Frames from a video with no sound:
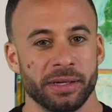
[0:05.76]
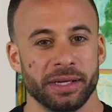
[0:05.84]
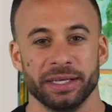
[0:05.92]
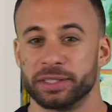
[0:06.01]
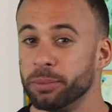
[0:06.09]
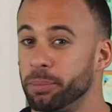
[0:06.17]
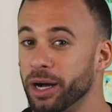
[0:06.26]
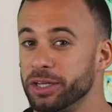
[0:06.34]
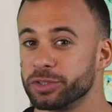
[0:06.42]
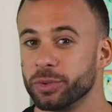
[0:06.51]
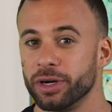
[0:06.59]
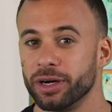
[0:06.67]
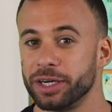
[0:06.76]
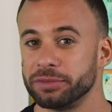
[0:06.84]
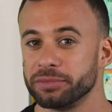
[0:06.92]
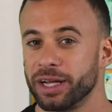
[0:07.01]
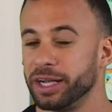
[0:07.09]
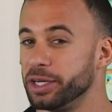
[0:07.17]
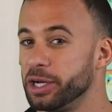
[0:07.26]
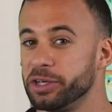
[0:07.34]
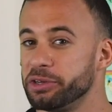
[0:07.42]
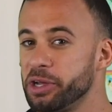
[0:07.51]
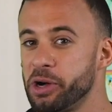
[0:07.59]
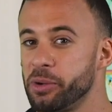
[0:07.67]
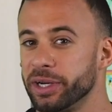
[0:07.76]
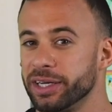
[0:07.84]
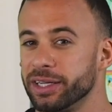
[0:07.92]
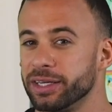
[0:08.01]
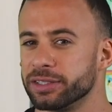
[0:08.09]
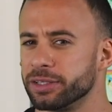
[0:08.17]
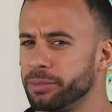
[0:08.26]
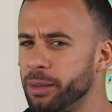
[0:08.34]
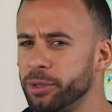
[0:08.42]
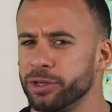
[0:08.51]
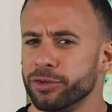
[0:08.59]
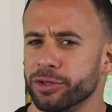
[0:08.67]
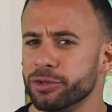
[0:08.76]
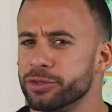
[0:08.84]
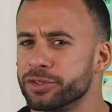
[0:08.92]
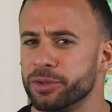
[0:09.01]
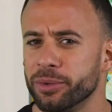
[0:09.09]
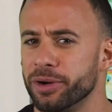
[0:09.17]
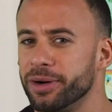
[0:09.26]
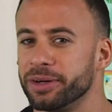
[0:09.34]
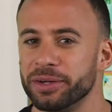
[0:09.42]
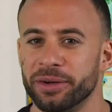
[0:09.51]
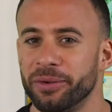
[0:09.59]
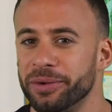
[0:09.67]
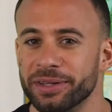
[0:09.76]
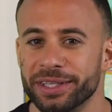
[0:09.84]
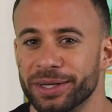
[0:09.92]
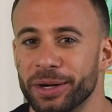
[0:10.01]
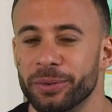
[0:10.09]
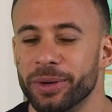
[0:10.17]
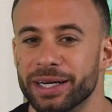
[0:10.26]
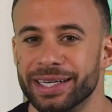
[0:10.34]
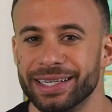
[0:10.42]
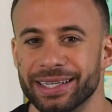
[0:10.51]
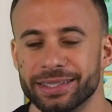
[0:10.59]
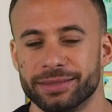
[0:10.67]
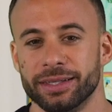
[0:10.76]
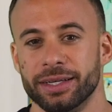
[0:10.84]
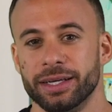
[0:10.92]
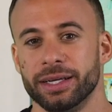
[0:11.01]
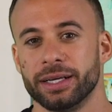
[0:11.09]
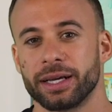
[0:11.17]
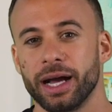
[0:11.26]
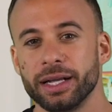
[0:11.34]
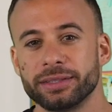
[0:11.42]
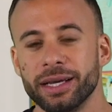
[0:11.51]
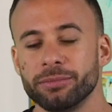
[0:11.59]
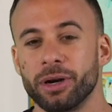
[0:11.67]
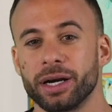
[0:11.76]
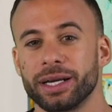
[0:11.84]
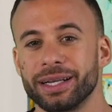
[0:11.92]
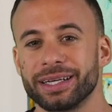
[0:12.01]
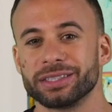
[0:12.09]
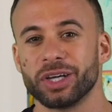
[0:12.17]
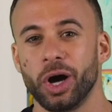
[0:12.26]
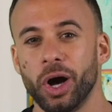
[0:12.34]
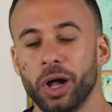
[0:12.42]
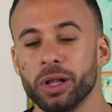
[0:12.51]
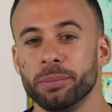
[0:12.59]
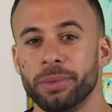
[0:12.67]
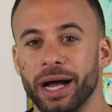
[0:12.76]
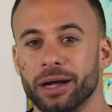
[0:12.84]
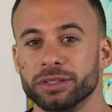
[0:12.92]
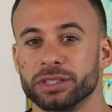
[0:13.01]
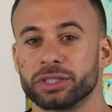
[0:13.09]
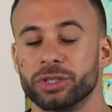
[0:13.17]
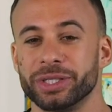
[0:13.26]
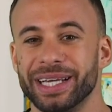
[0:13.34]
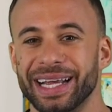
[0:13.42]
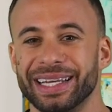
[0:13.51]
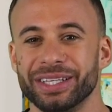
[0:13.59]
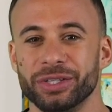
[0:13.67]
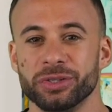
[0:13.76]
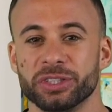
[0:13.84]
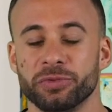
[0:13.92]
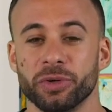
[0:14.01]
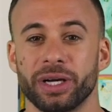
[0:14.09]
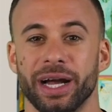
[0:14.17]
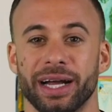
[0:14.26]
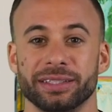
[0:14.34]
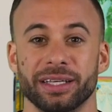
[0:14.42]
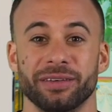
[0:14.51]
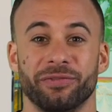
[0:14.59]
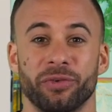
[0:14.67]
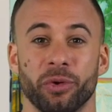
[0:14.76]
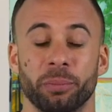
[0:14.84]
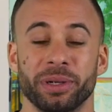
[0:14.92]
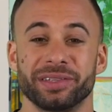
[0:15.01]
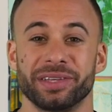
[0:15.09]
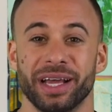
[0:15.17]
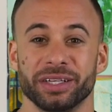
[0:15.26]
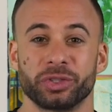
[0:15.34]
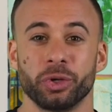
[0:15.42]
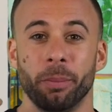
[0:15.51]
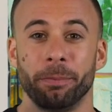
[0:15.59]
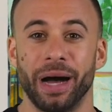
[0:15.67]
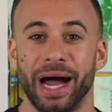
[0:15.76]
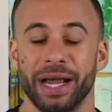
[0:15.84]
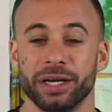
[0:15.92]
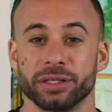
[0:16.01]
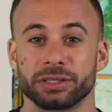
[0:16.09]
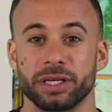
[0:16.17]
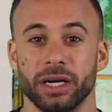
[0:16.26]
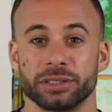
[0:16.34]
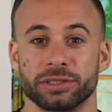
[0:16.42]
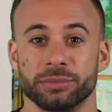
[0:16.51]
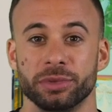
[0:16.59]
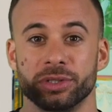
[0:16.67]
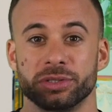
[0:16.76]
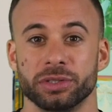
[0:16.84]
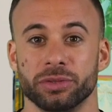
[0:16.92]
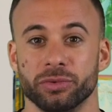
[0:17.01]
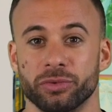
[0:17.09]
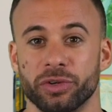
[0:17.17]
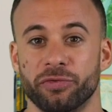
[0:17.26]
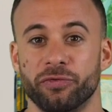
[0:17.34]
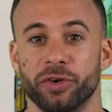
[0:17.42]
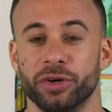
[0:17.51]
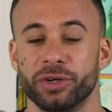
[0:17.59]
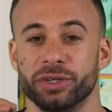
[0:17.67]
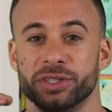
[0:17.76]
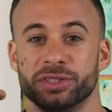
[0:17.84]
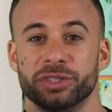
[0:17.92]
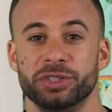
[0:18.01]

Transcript: It's a buzzword. I know you know what it is, or maybe you use the word and you don't really know what it is. Content marketing is all about just creating useful content for potential buyers, customers, referrers,